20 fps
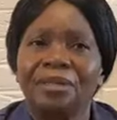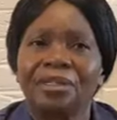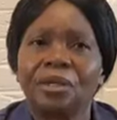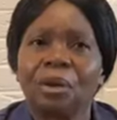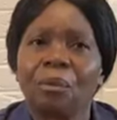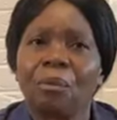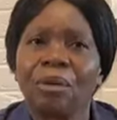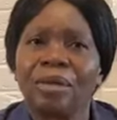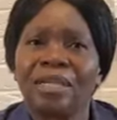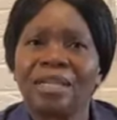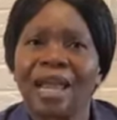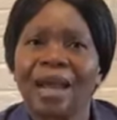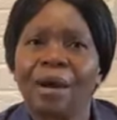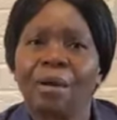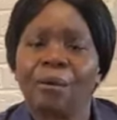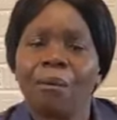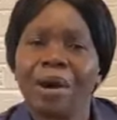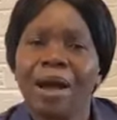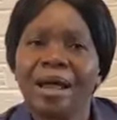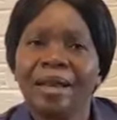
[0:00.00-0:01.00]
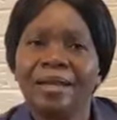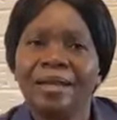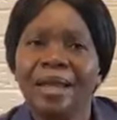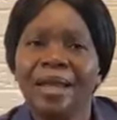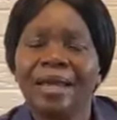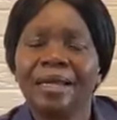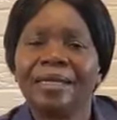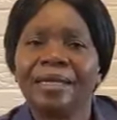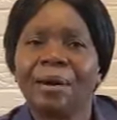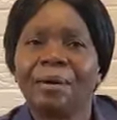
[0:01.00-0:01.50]
So they are
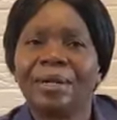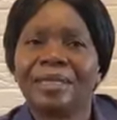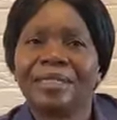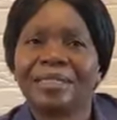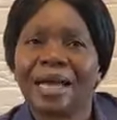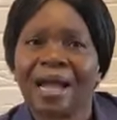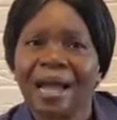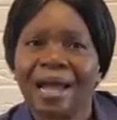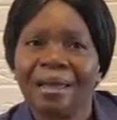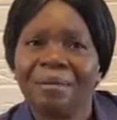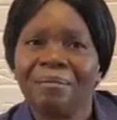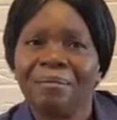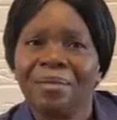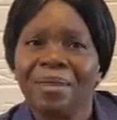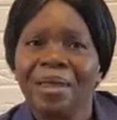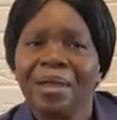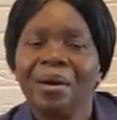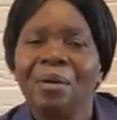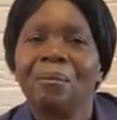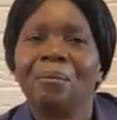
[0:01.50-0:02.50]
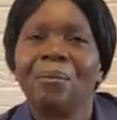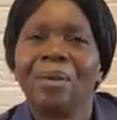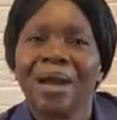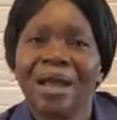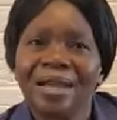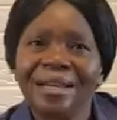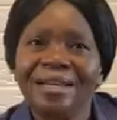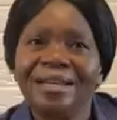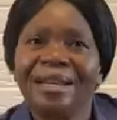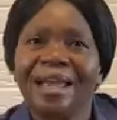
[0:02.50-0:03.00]
one at our time
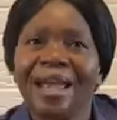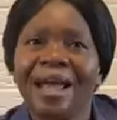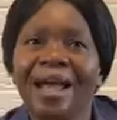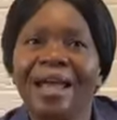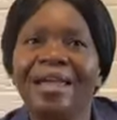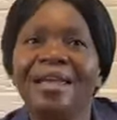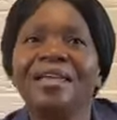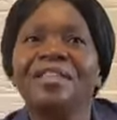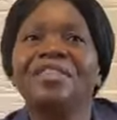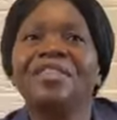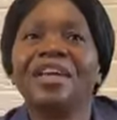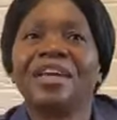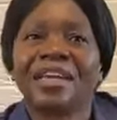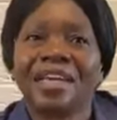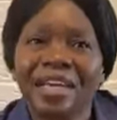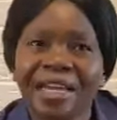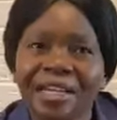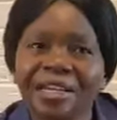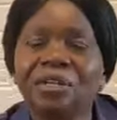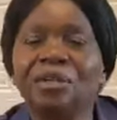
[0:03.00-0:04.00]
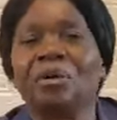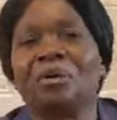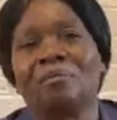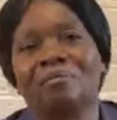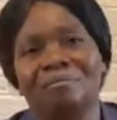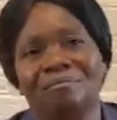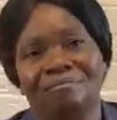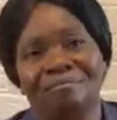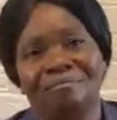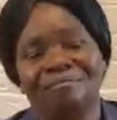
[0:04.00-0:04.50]
when they are in the
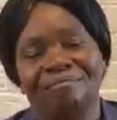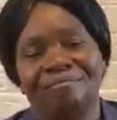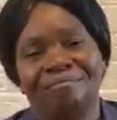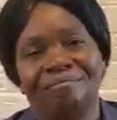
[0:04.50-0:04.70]
kingdom.